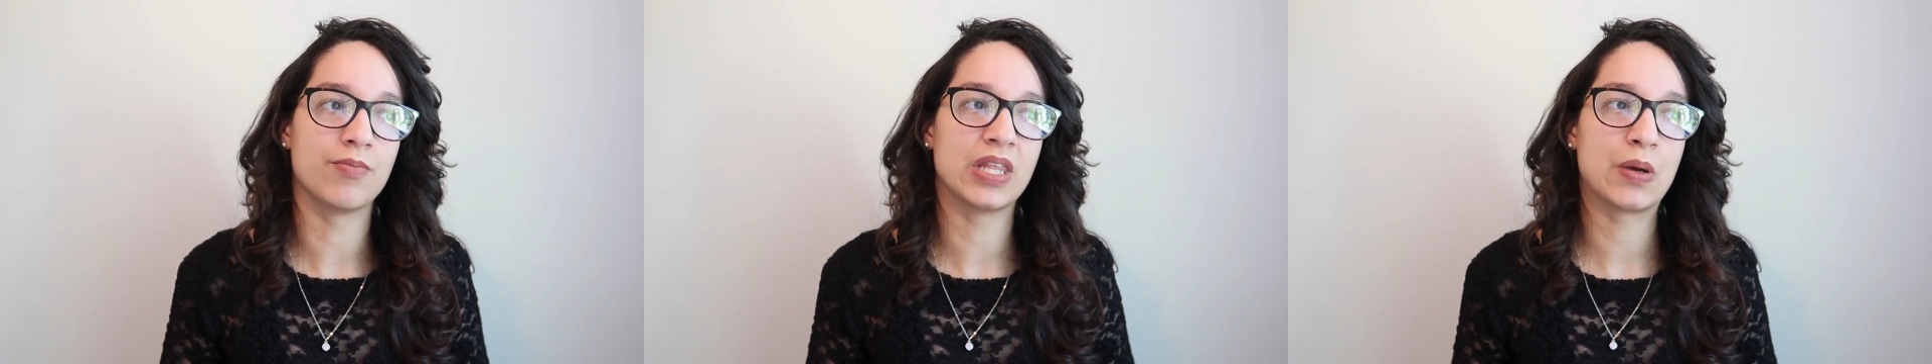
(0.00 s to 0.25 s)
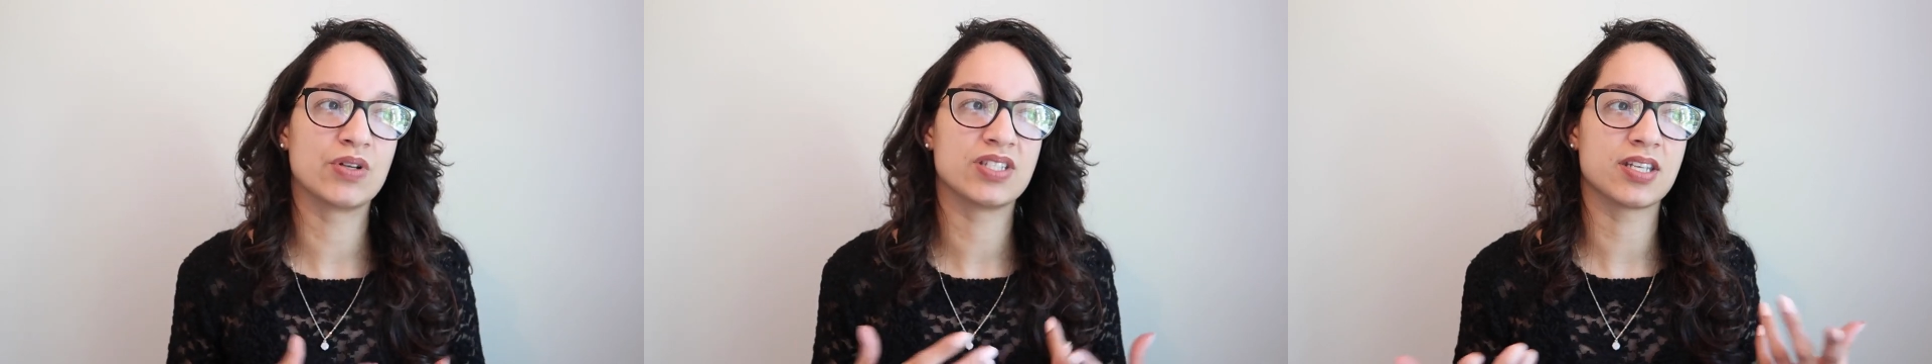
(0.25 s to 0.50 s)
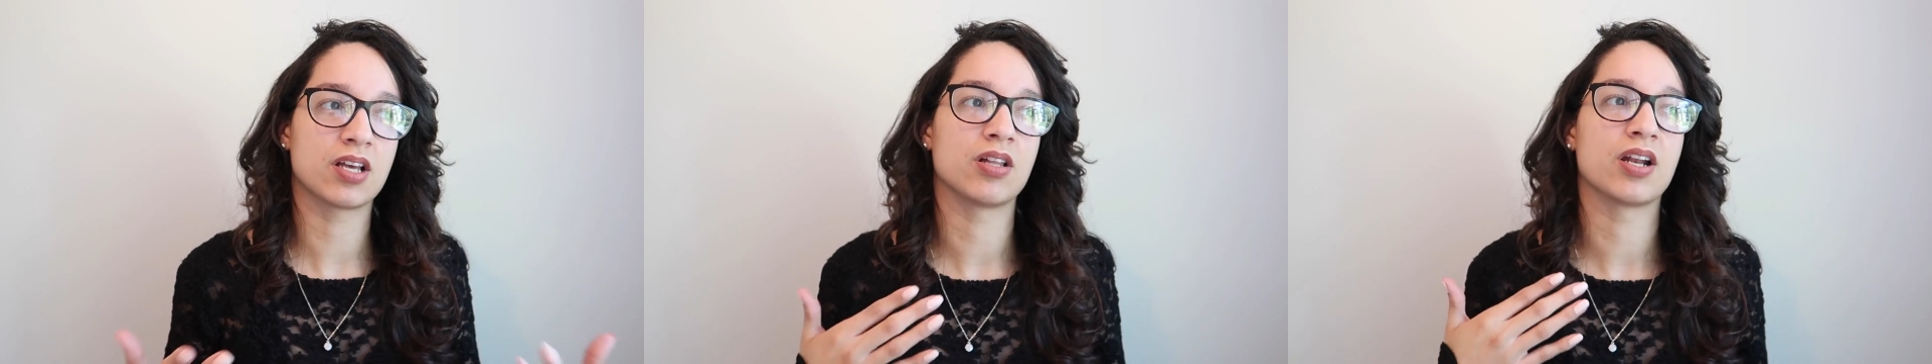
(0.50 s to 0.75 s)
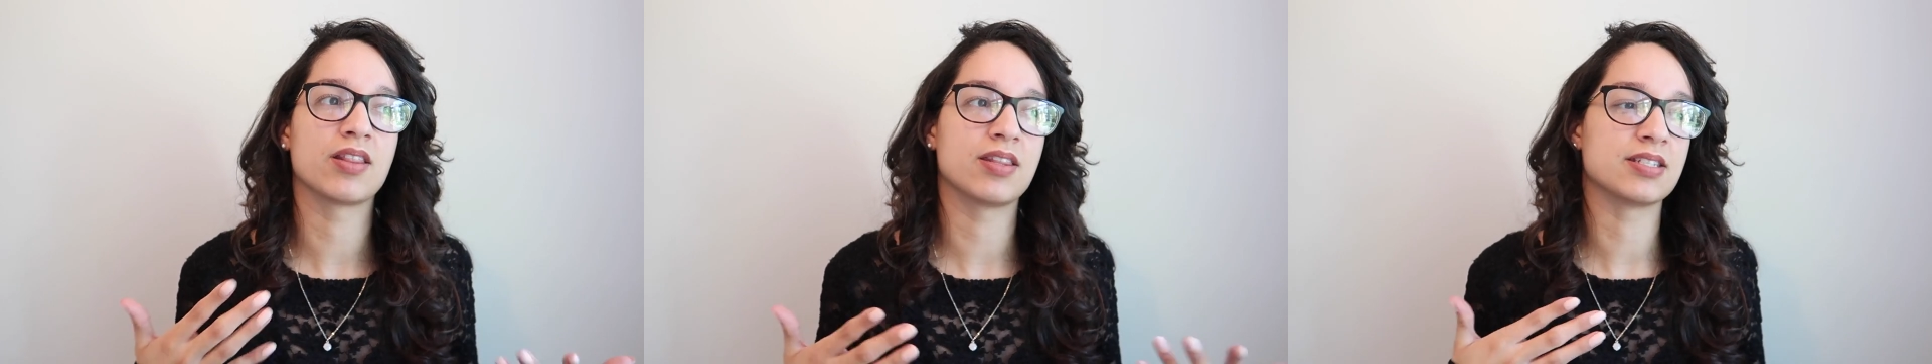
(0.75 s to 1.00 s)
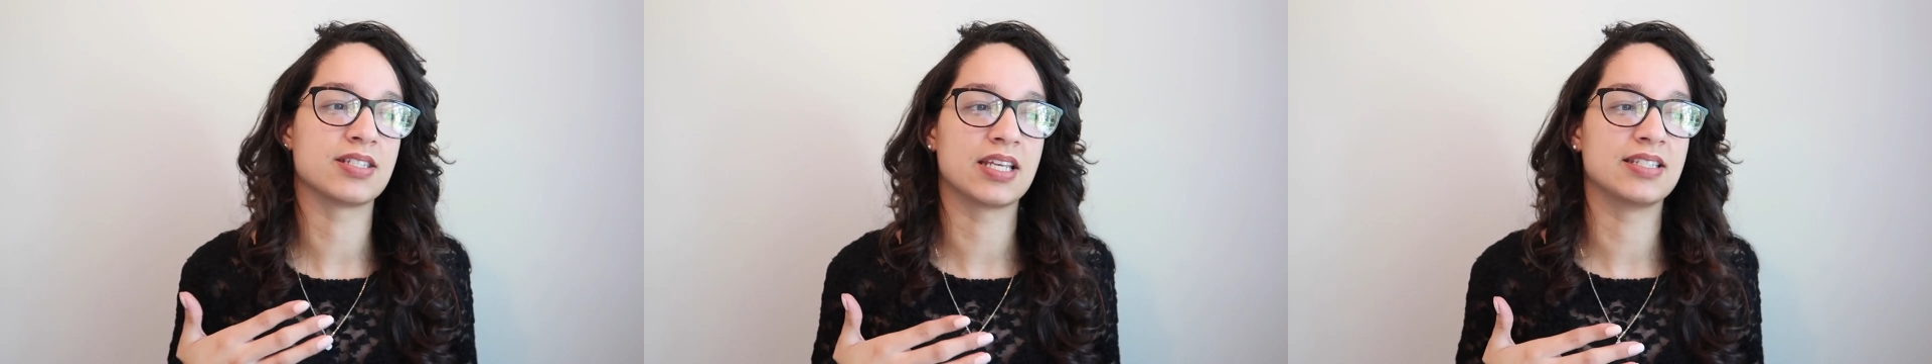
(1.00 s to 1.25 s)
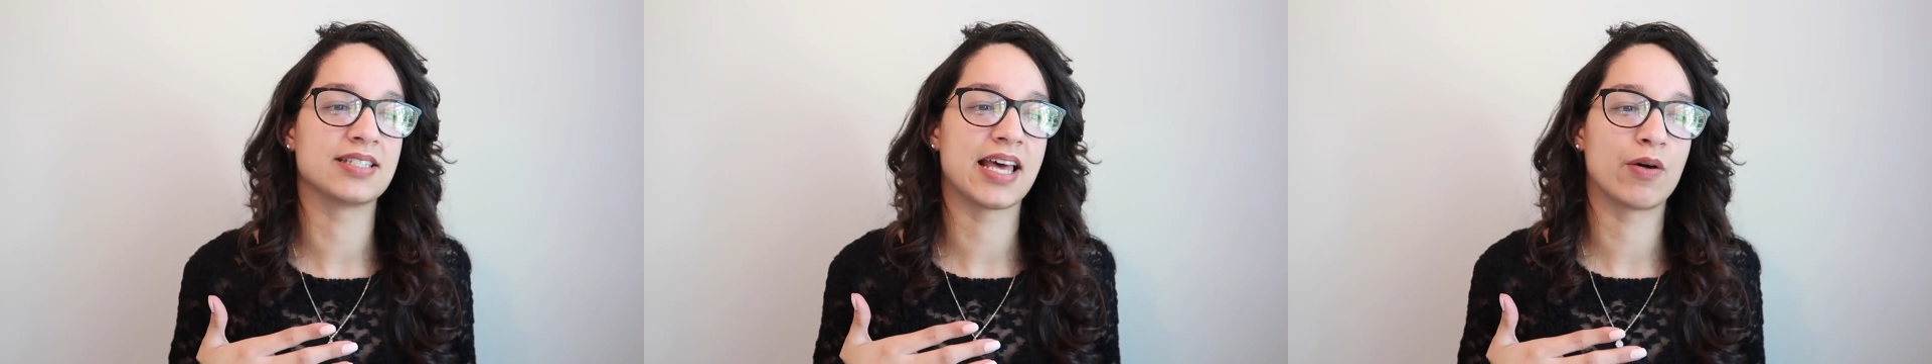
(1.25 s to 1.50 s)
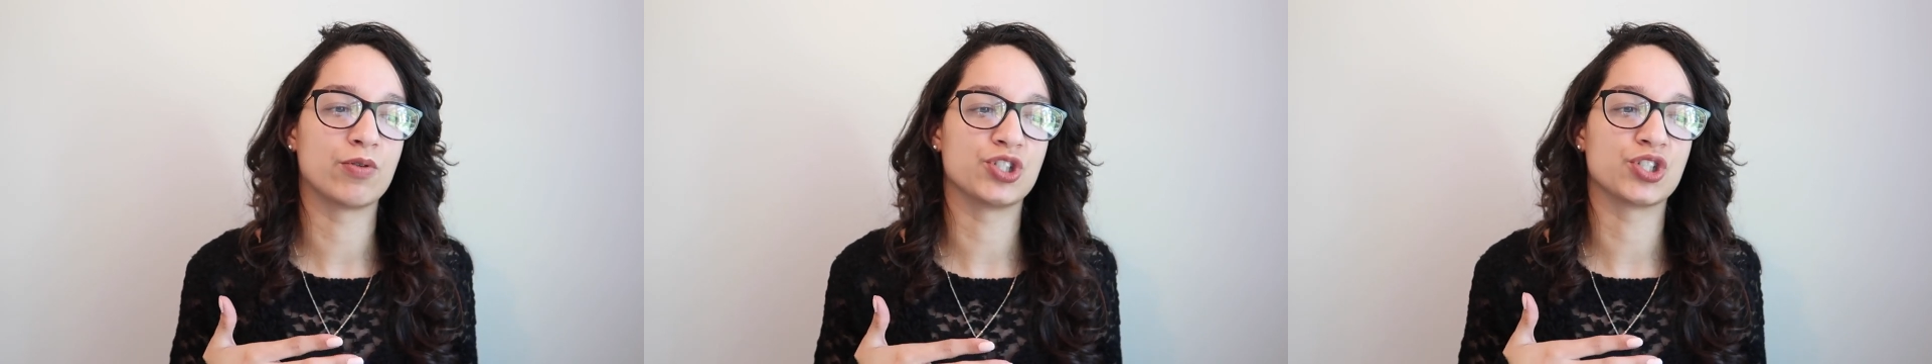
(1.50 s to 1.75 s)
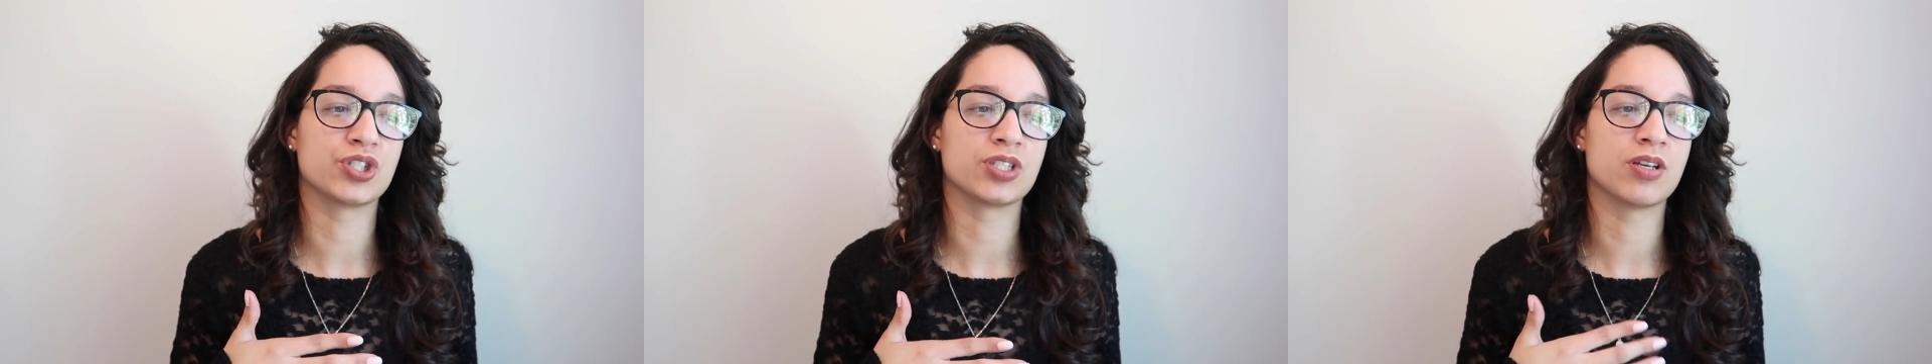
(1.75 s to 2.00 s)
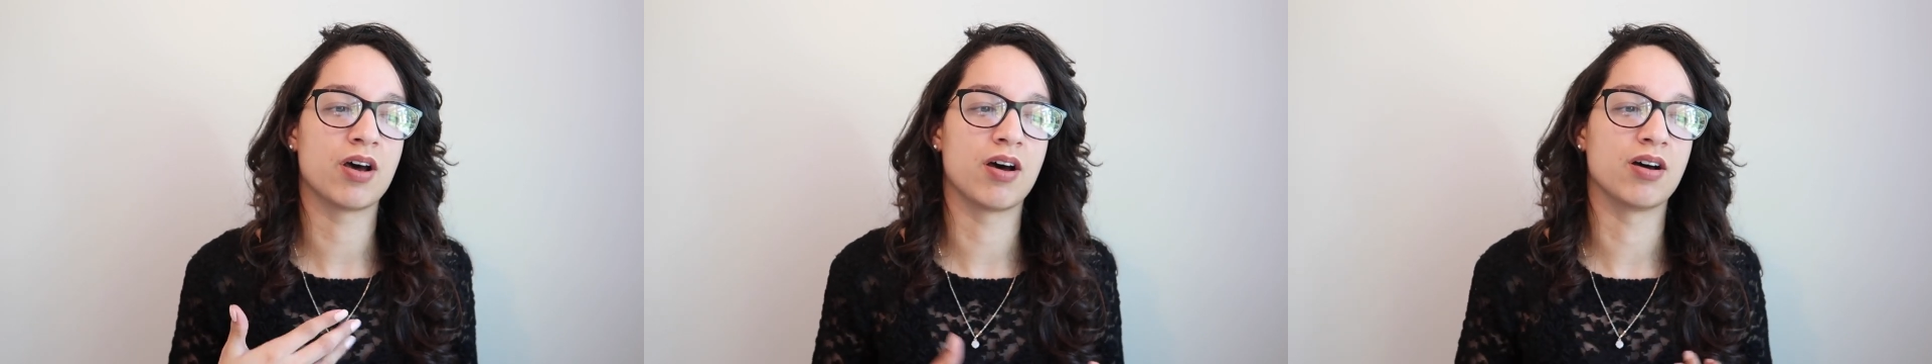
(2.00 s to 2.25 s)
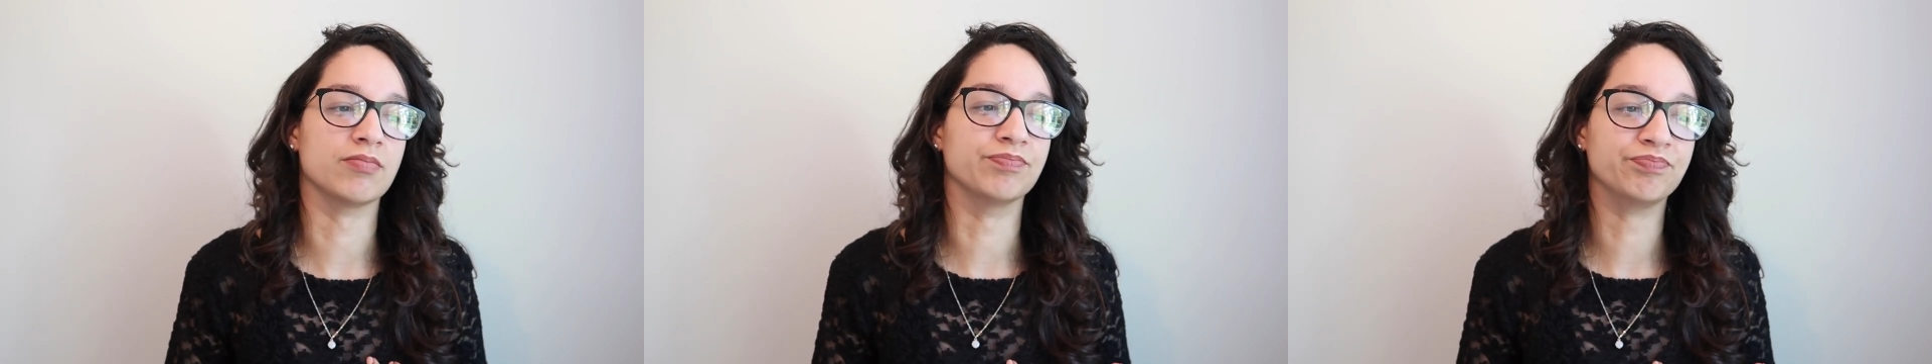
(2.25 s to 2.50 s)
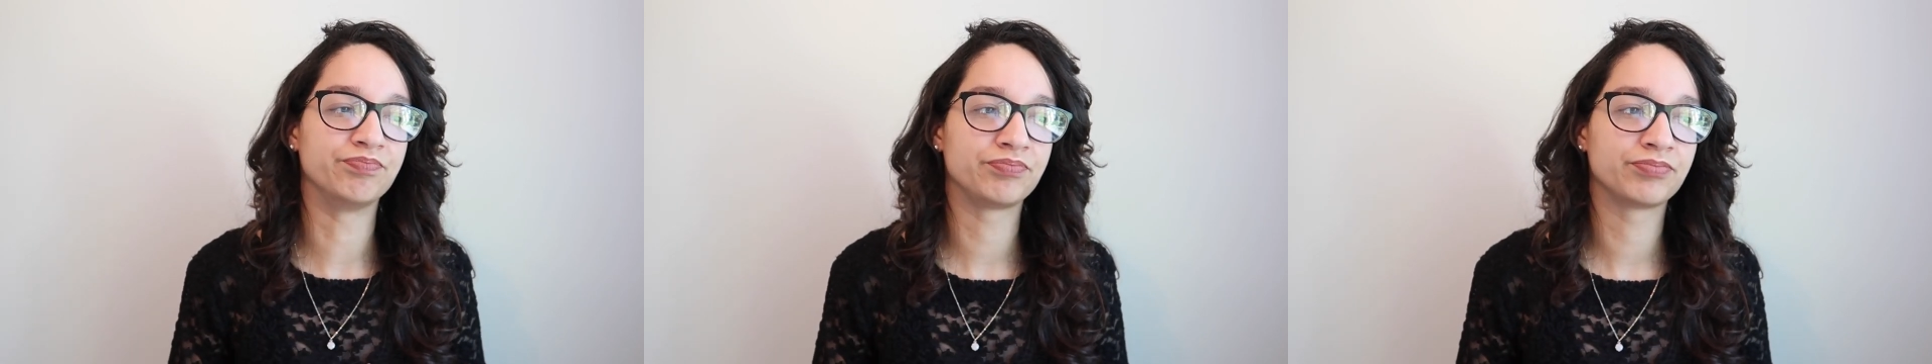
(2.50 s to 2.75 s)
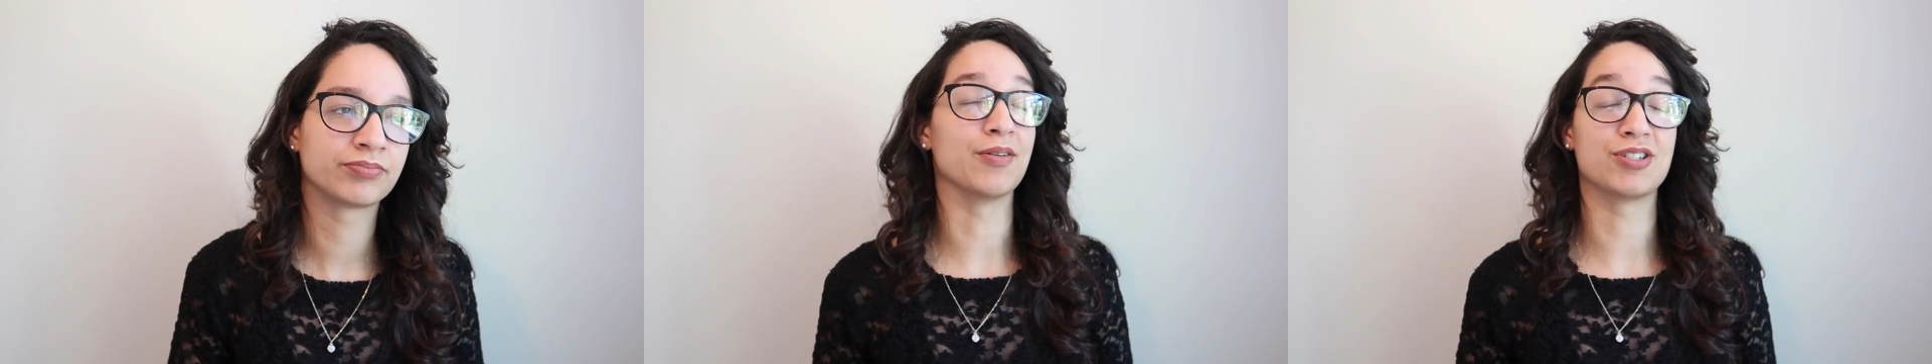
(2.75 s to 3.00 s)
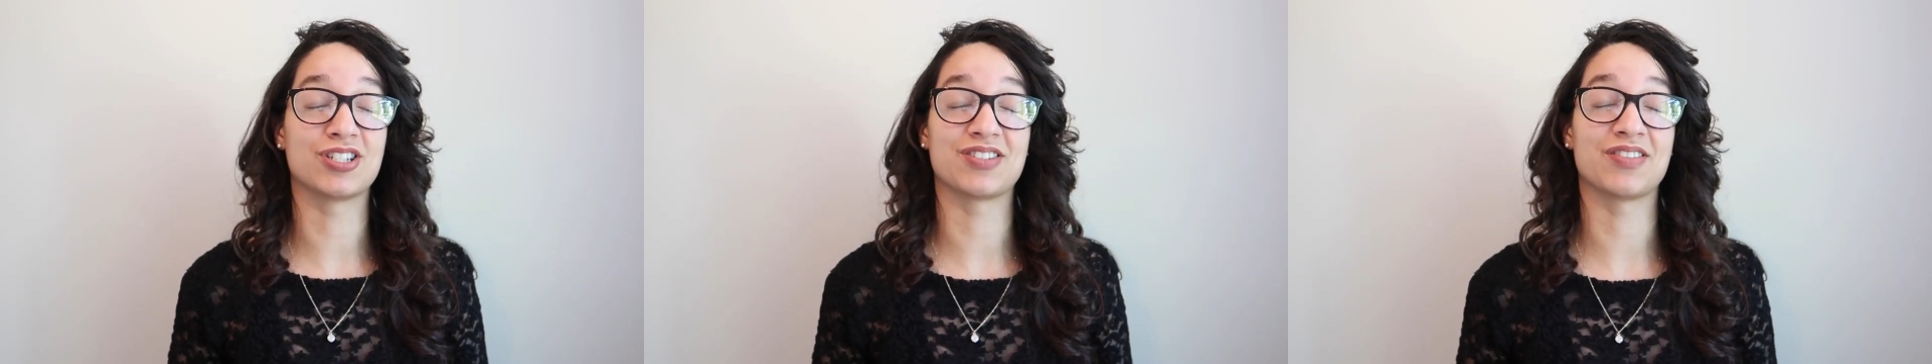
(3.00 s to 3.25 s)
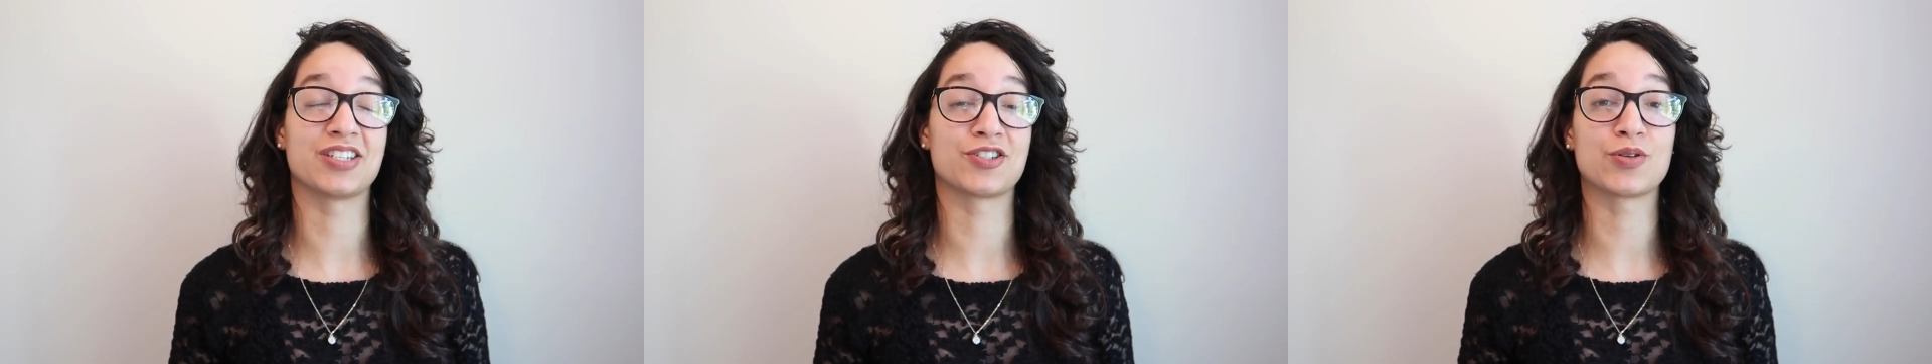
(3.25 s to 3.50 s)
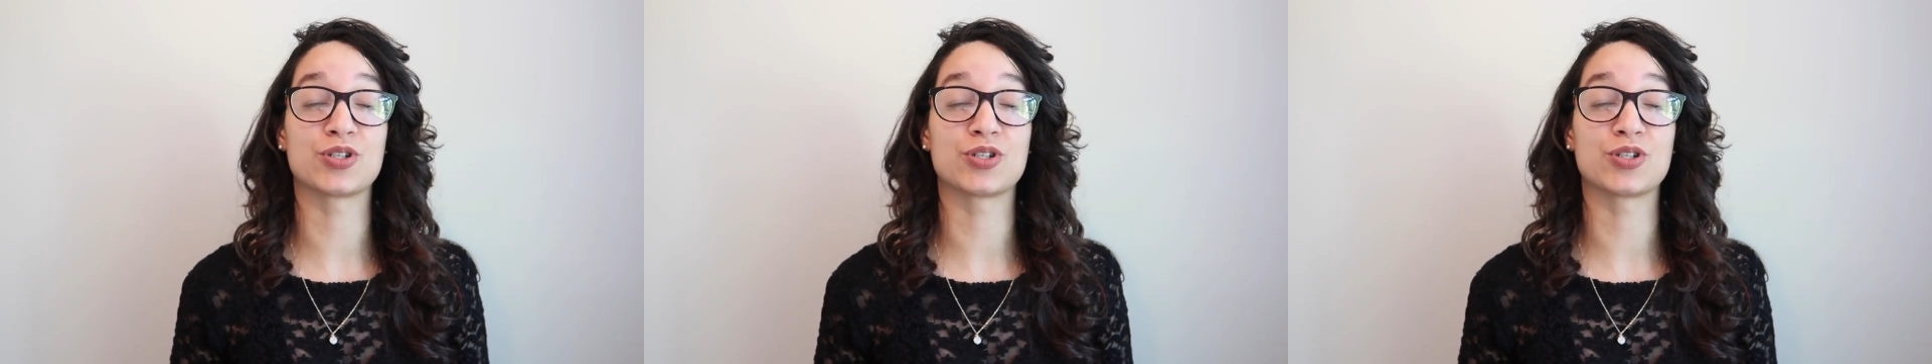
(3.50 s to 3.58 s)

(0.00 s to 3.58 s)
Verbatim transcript: They would say a lot of these things that was just it